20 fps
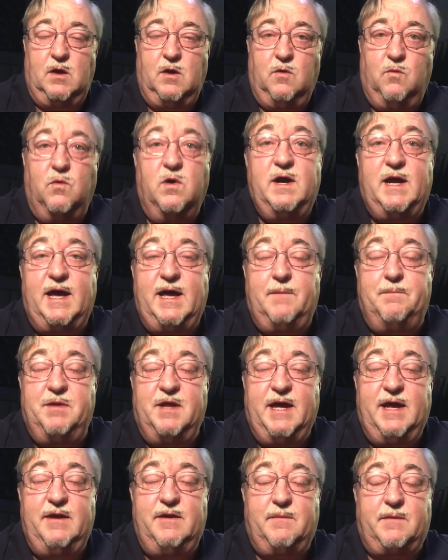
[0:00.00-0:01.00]
where I had
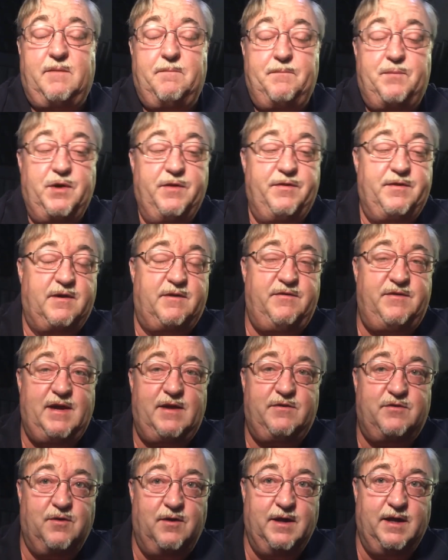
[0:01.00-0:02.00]
planned to put the
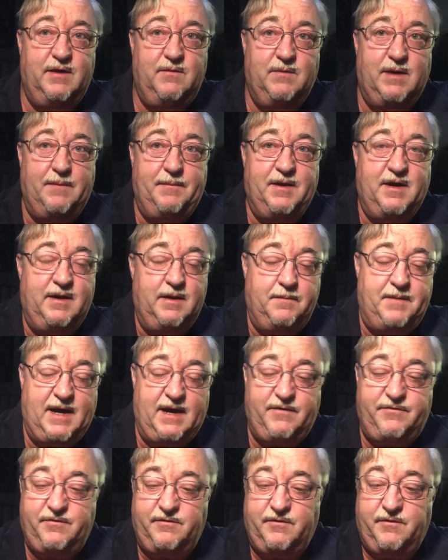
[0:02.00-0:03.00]
cassette toilet right behind the
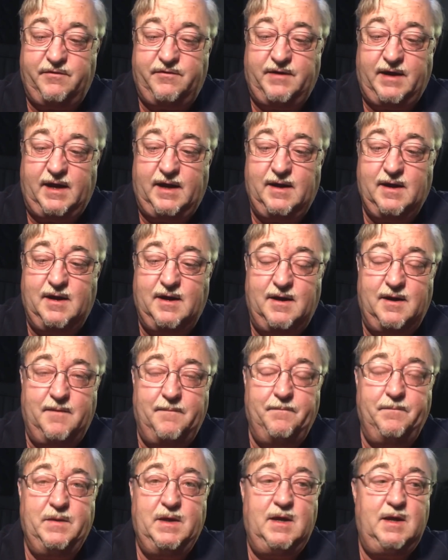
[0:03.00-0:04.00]
passenger seat,
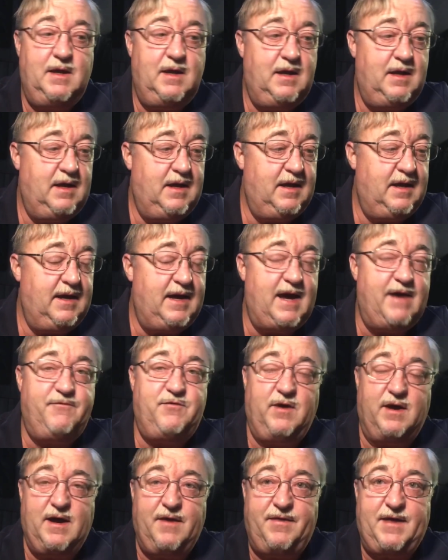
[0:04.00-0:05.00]
um,
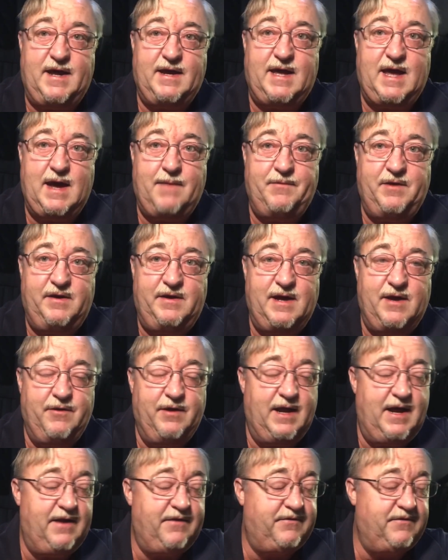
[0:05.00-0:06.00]
after I got that cabinet down
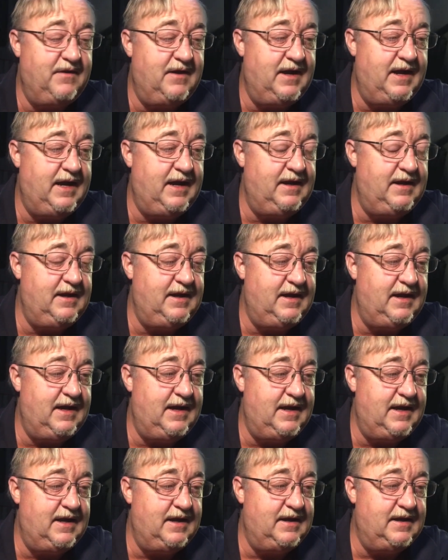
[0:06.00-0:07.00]
last night
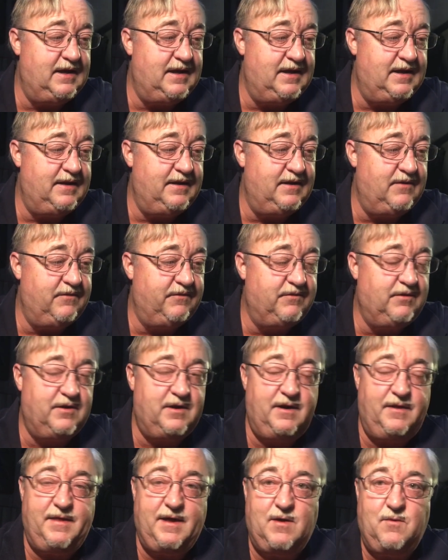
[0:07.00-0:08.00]
and, uh, and, I was
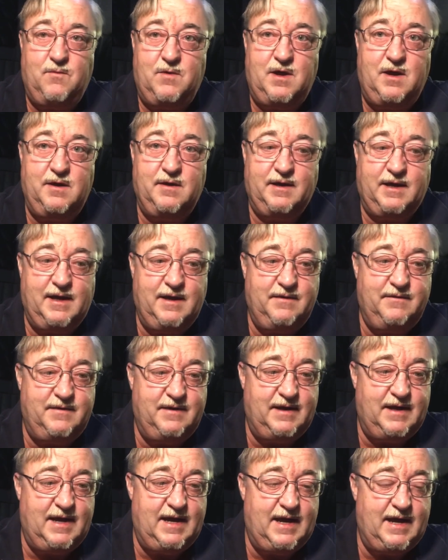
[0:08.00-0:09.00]
looking at that wall again
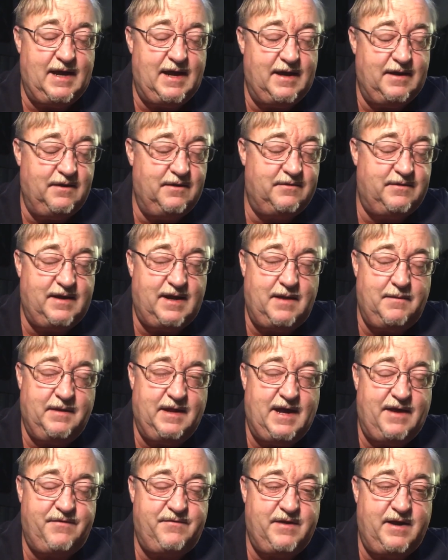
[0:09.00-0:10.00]
today, I looked at it
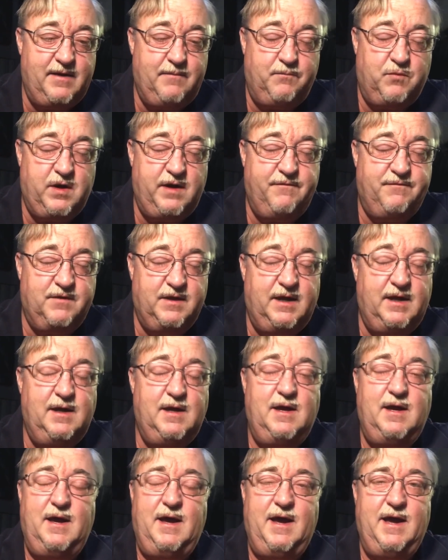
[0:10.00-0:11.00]
last night briefly
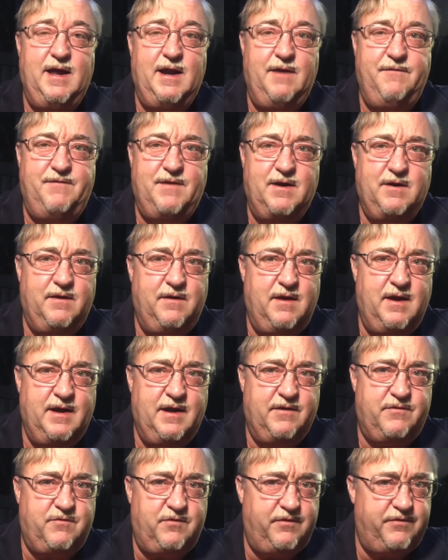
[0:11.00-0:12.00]
and I found an
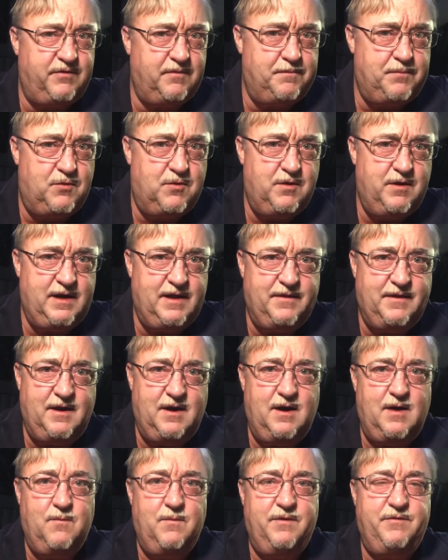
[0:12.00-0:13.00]
extra support in
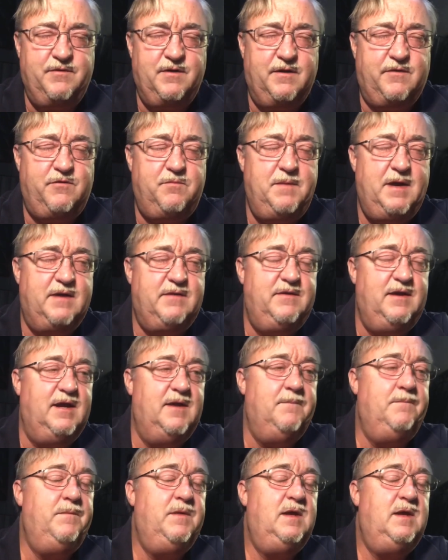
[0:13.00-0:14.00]
there I wasn't expecting.